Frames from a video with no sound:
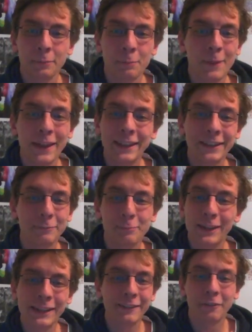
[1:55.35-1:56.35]
making
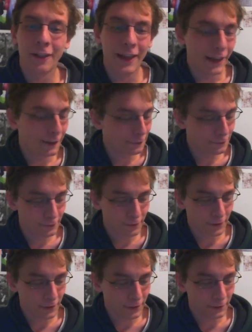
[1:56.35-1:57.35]
me laugh,
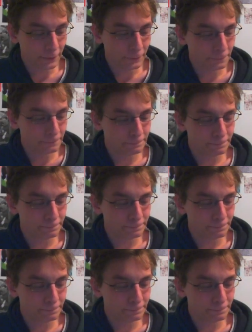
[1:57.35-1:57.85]
of